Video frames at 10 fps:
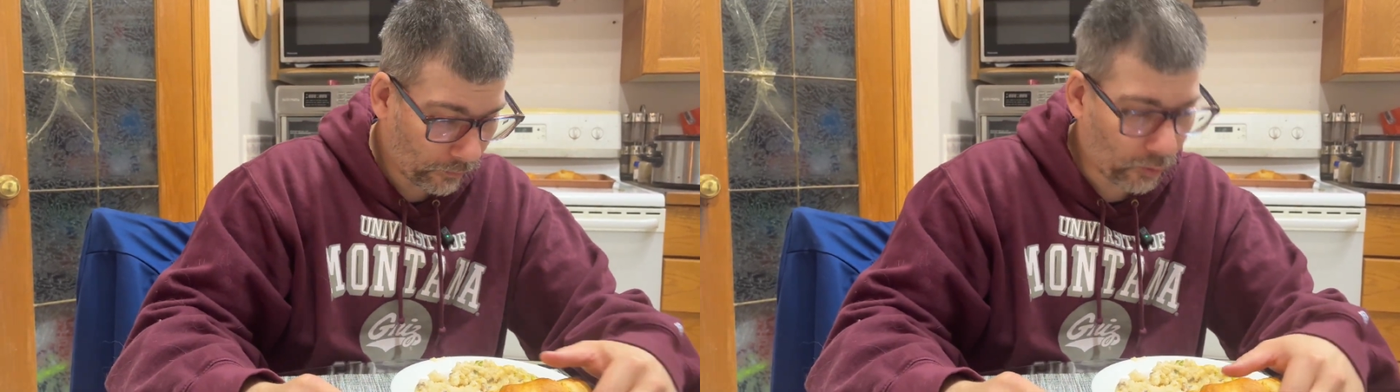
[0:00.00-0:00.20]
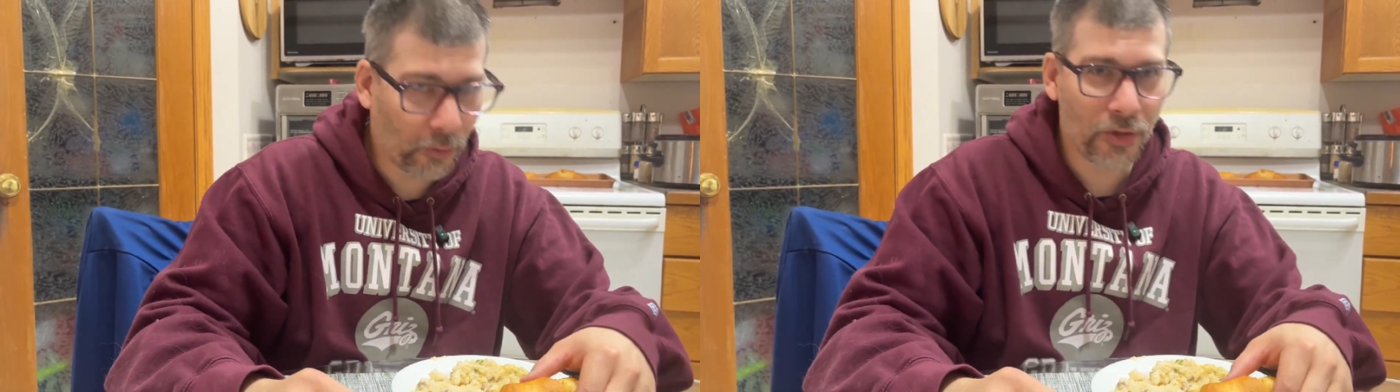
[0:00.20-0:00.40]

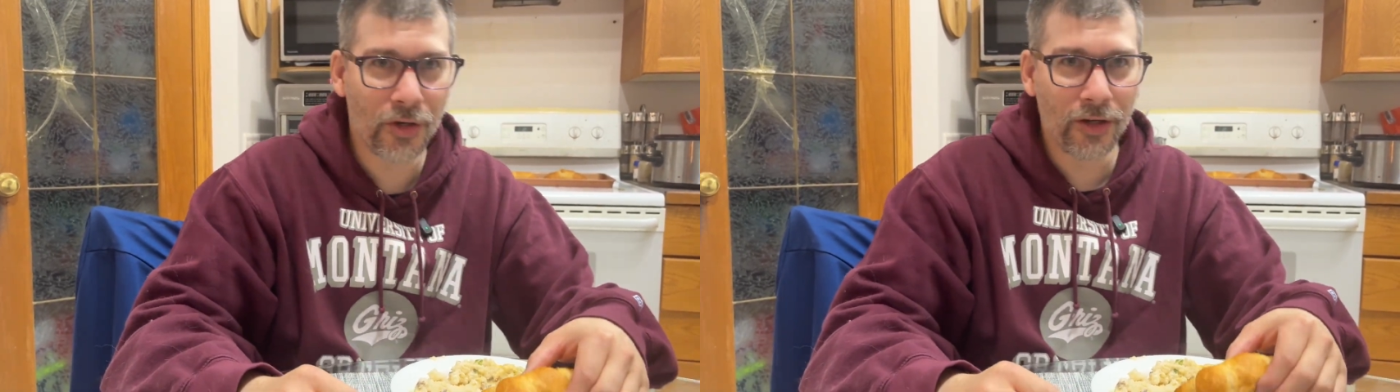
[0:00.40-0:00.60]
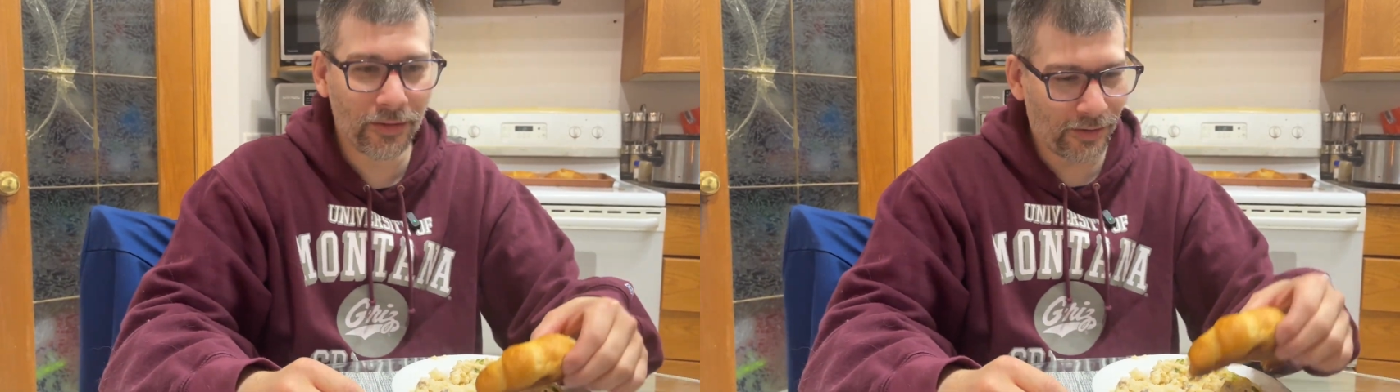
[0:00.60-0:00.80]

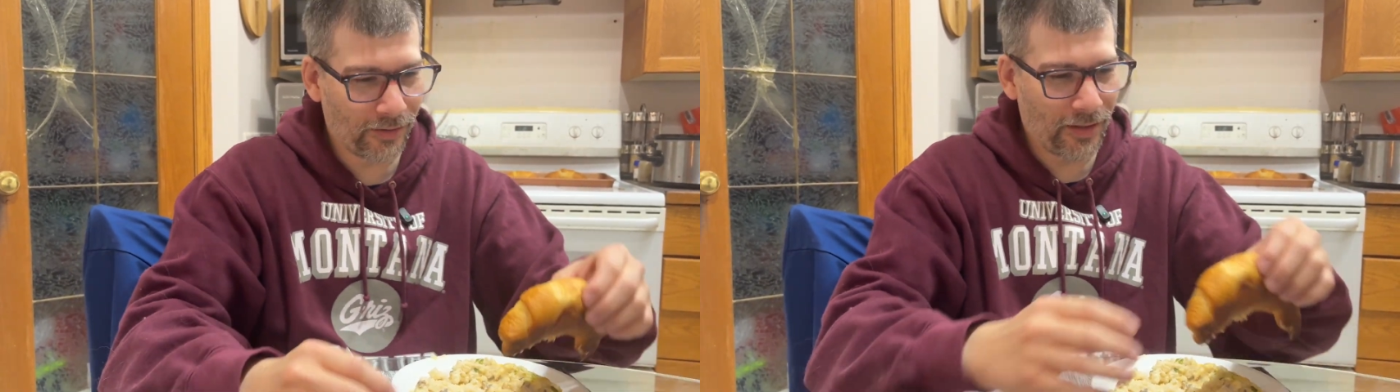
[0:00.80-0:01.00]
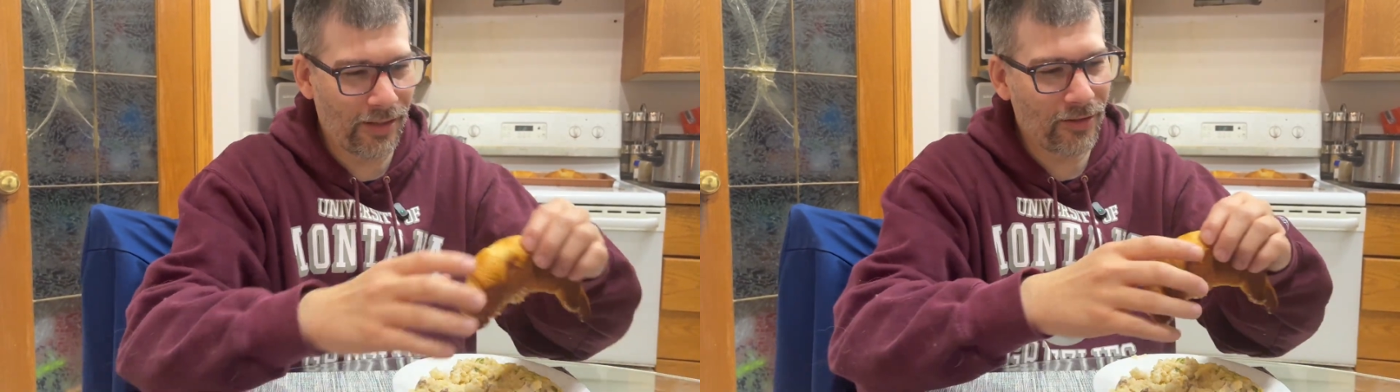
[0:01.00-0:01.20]
croissant
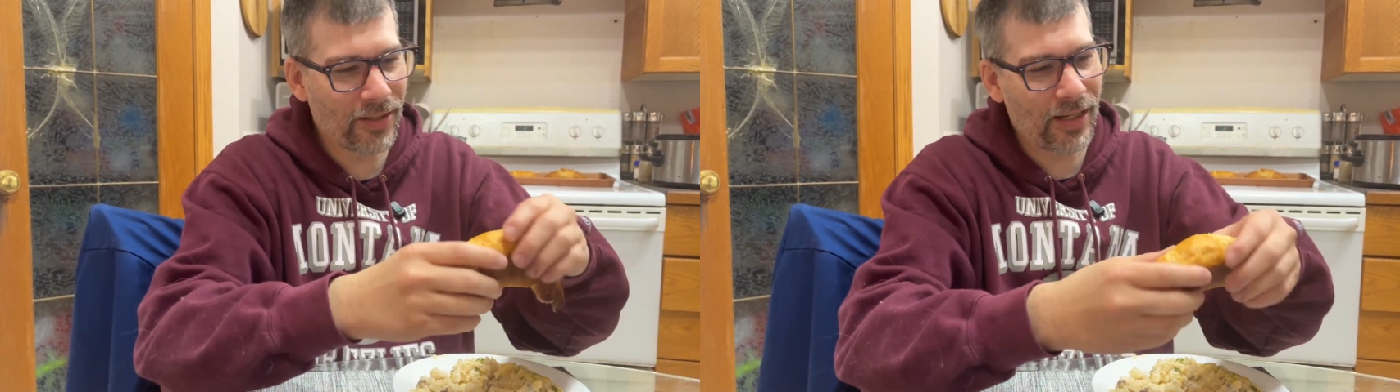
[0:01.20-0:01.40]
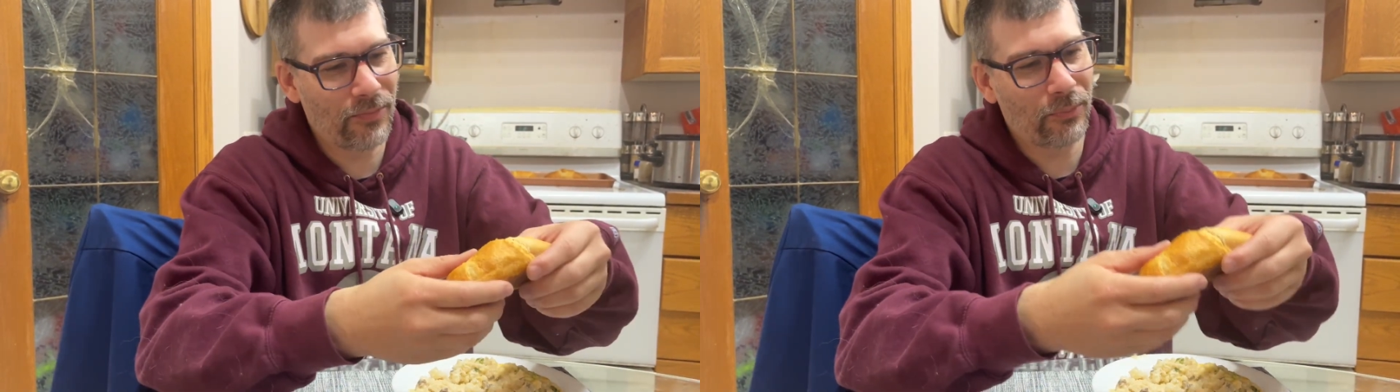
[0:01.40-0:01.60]
looks
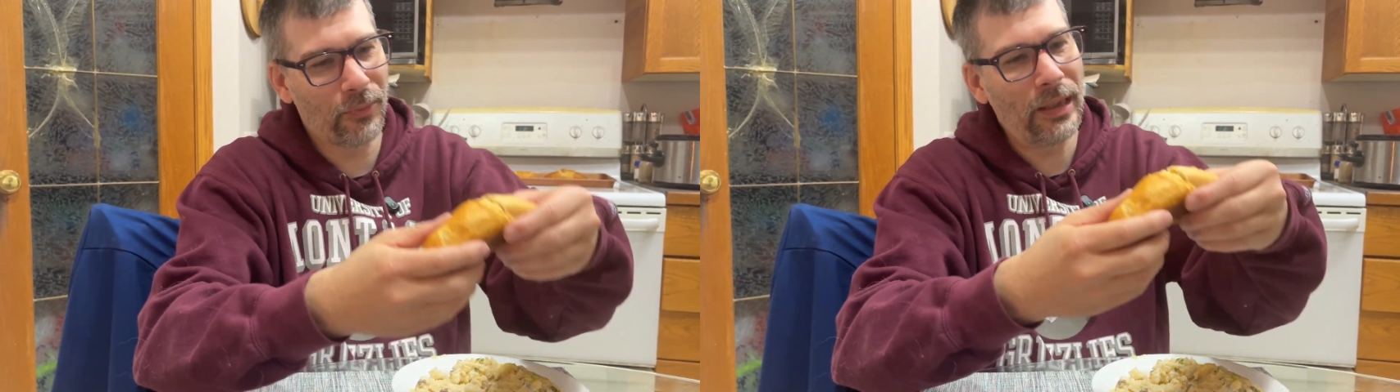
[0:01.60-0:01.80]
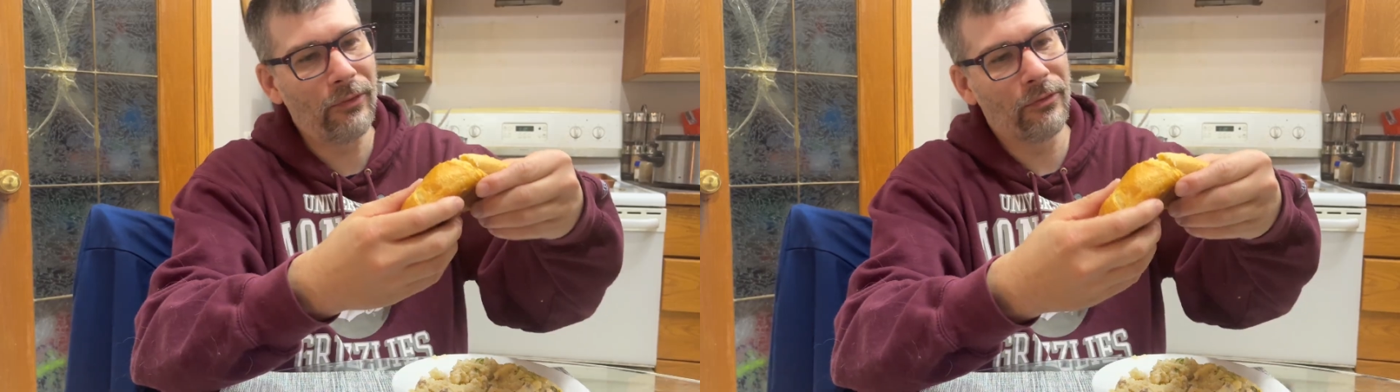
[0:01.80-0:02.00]
like it's
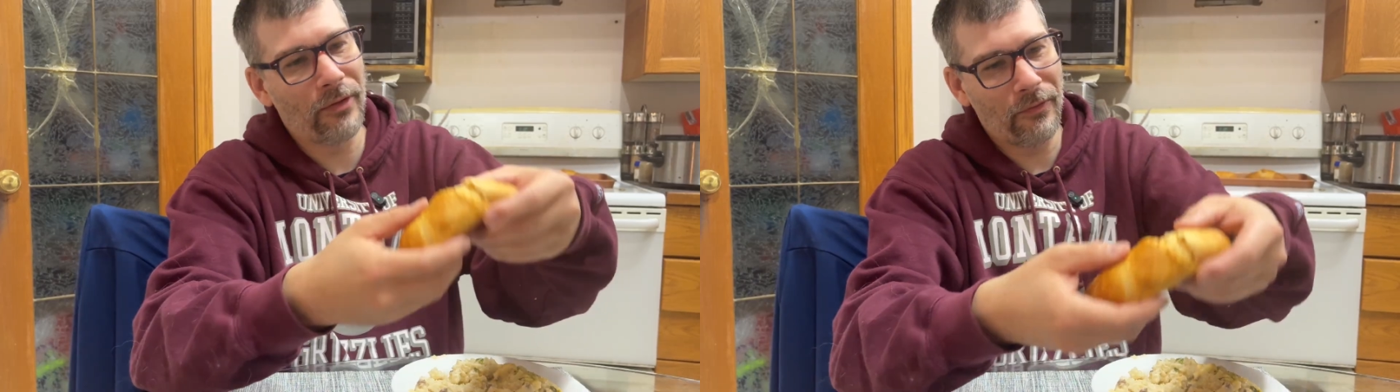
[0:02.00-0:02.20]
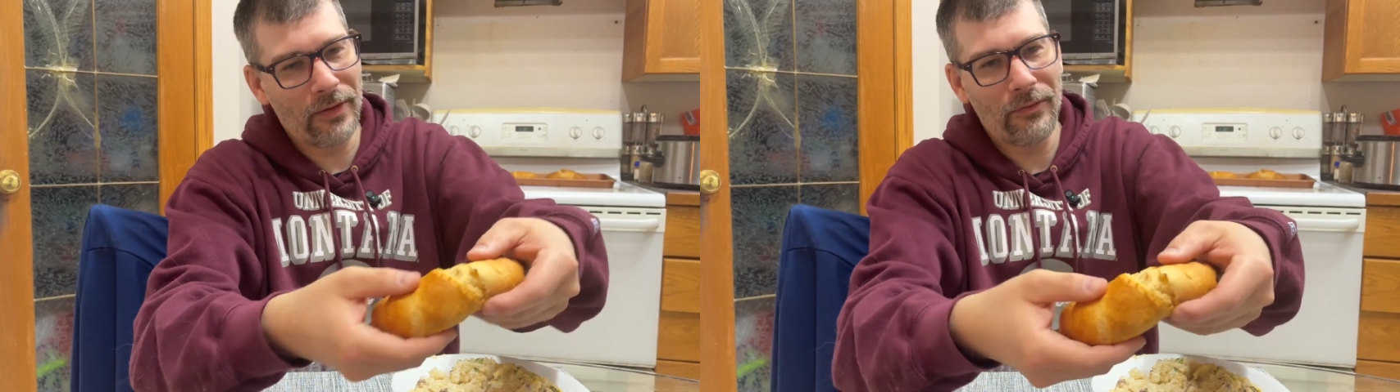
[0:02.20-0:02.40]
really fluffy.